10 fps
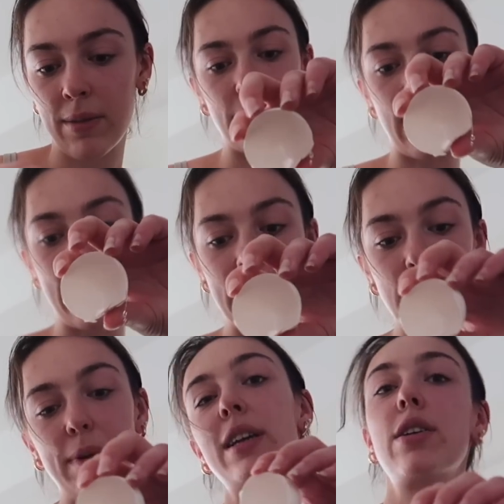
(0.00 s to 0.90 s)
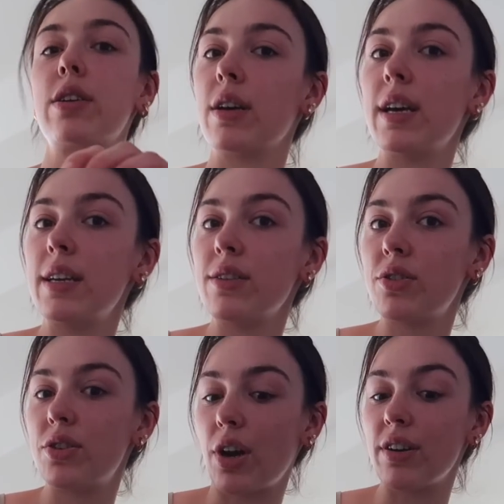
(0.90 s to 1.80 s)
But it's been a good
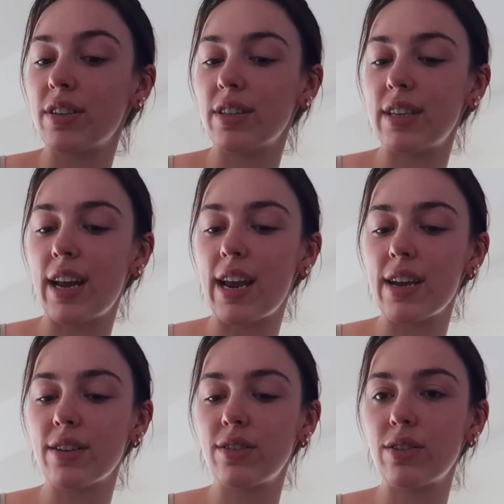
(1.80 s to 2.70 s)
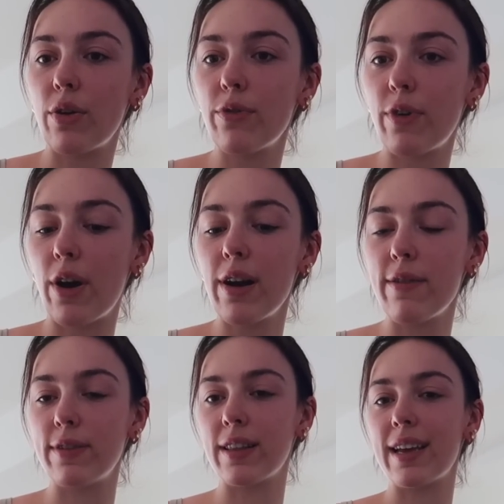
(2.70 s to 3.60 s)
start to the day so far. I
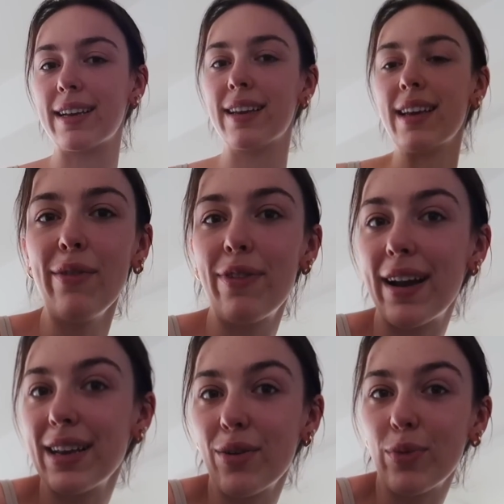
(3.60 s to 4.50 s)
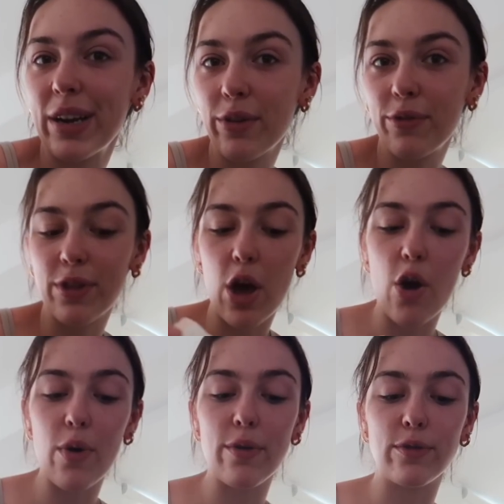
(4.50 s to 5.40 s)
feel like still finding a weird
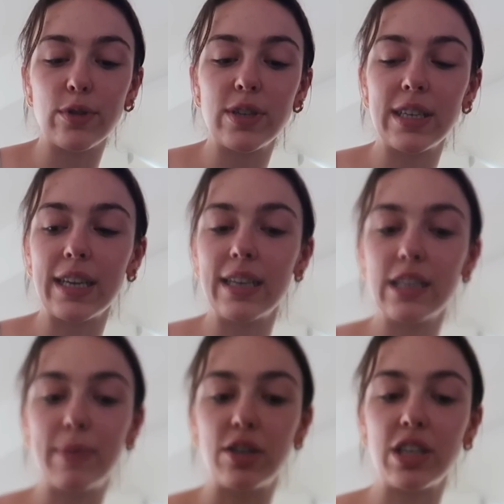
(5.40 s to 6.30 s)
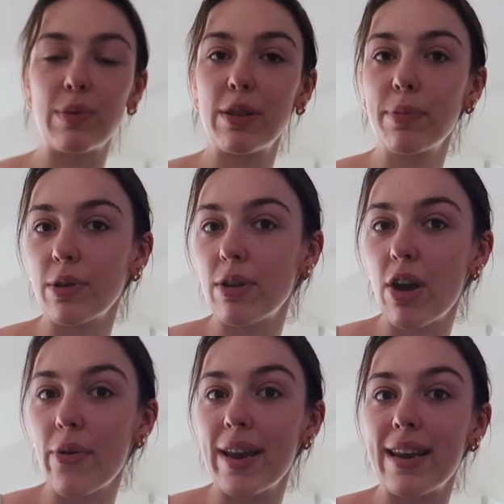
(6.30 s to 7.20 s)
flow of routine, especially with
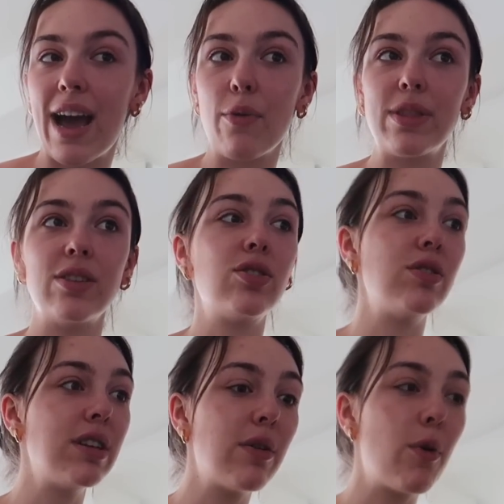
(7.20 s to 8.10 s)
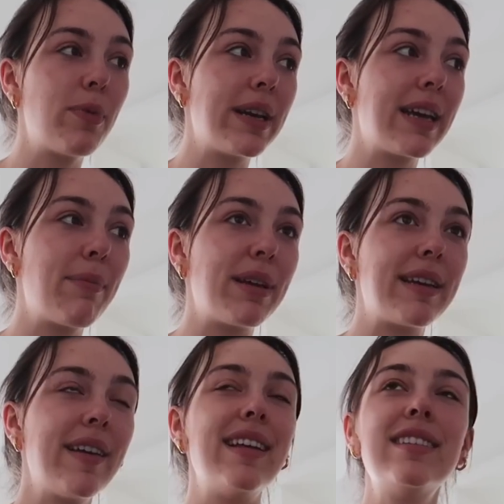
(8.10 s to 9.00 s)
Pluto and now with the studio opening up.
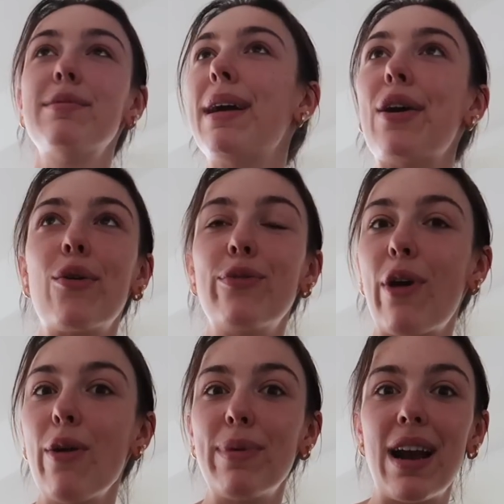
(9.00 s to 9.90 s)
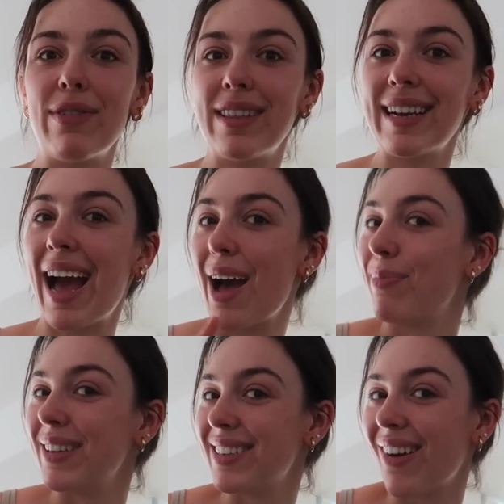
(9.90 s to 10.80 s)
Like, this is my own fault, but everything
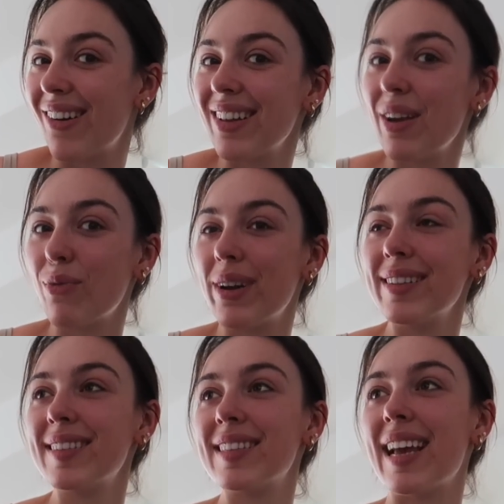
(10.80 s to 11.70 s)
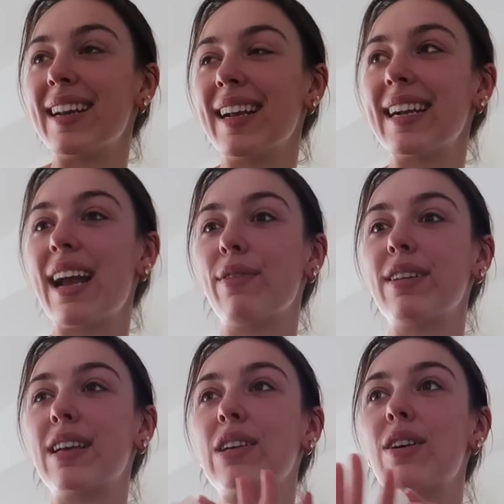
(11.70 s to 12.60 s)
happened all at once and like
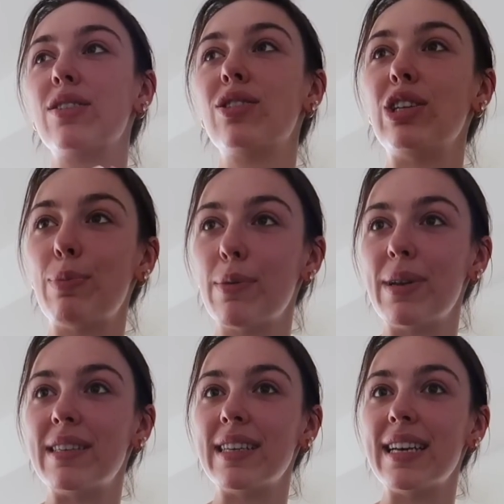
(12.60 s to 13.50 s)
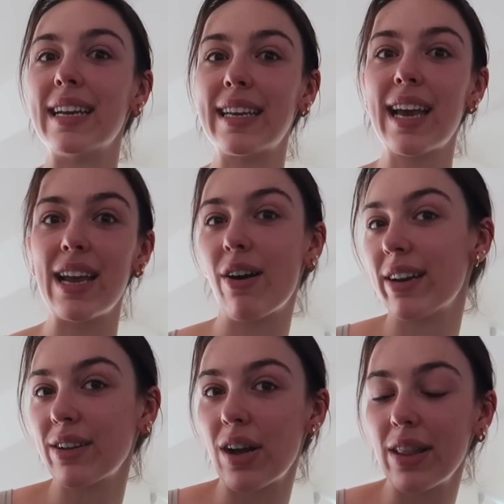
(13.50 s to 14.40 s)
everything got super busy and
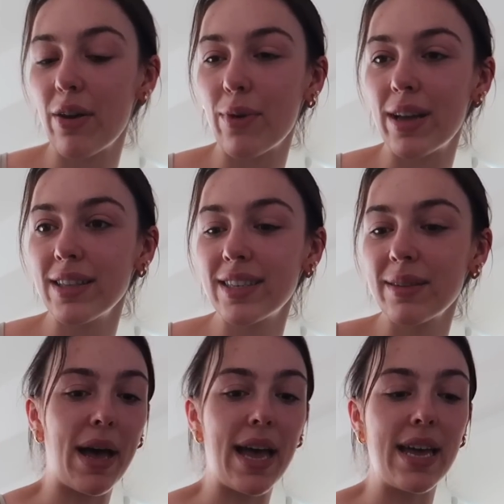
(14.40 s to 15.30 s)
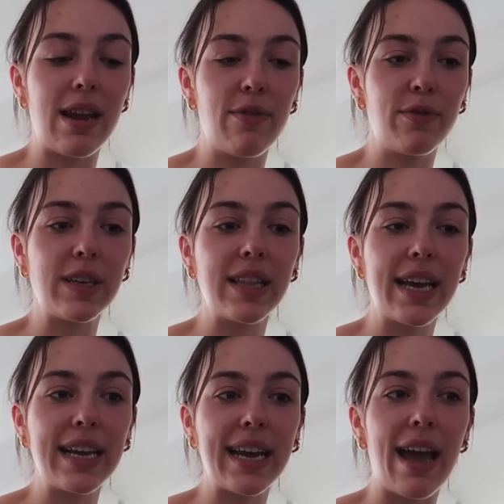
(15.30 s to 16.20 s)
chaotic all at once. But I feel
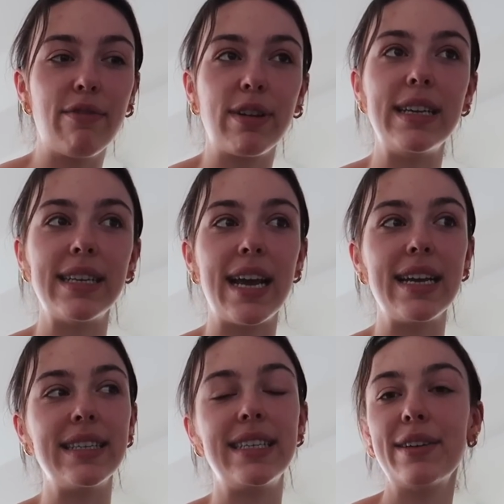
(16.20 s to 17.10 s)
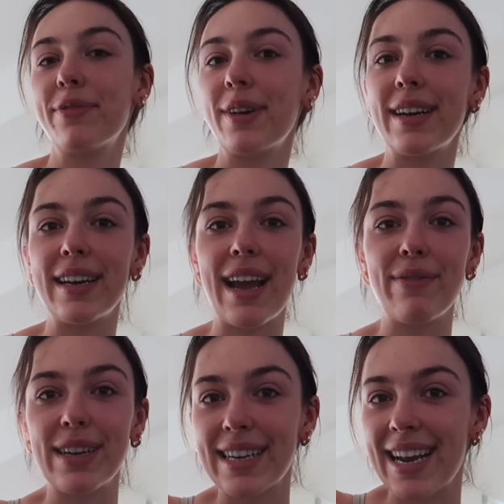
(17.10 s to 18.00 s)
like every day is different, and
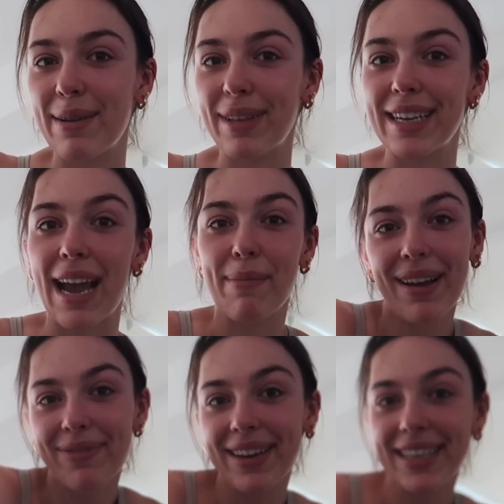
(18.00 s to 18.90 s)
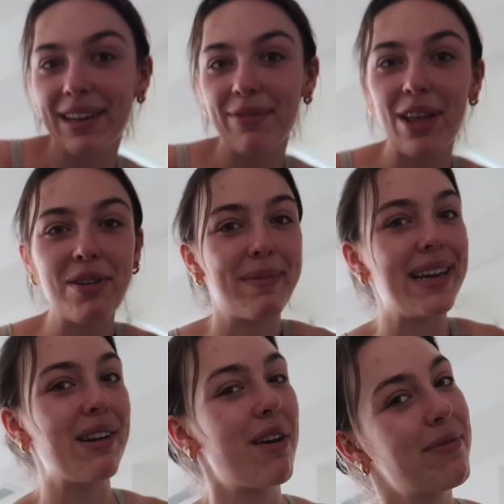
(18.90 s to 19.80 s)
every day I'm like, am I finding a flow? Am I
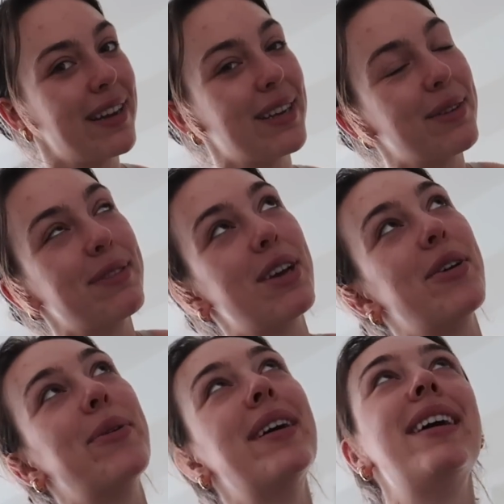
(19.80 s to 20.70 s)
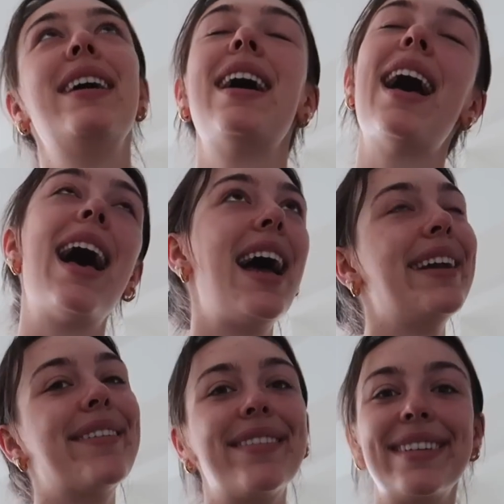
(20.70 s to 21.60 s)
not finding a flow? I
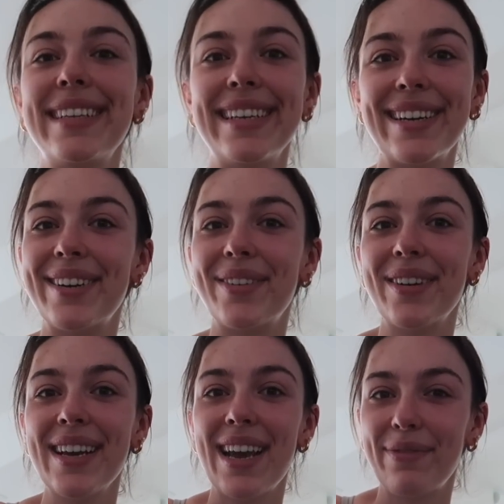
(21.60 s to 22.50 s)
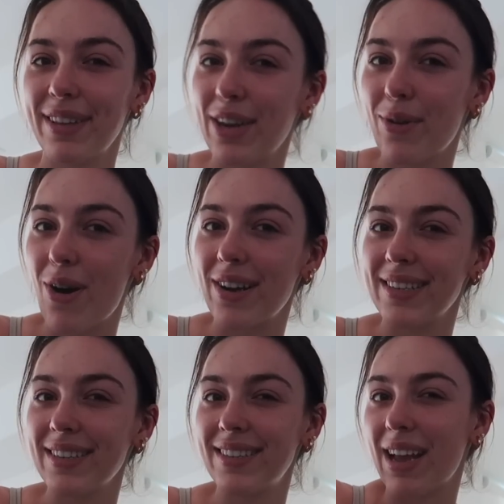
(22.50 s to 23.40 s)
don't really know. I feel like we're
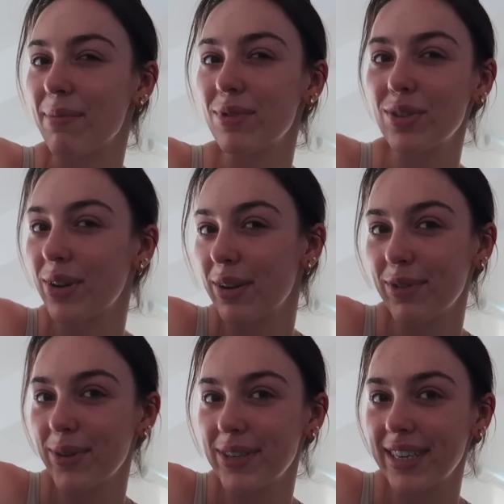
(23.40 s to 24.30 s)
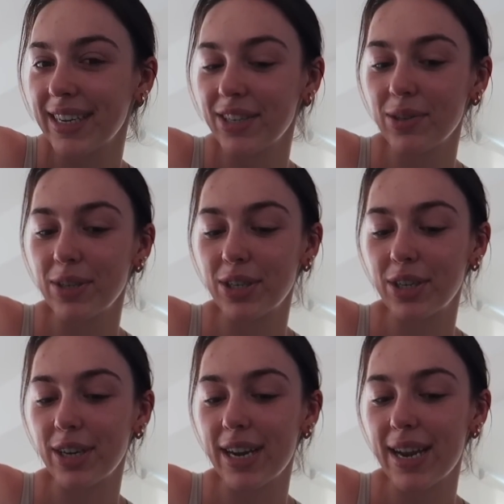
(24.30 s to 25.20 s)
on some sort of a routine to a
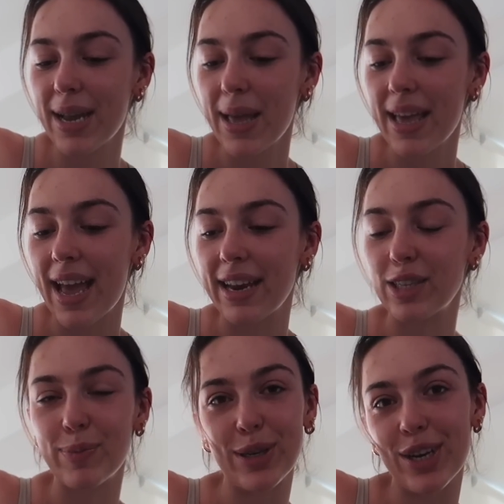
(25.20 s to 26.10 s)
degree, and it's been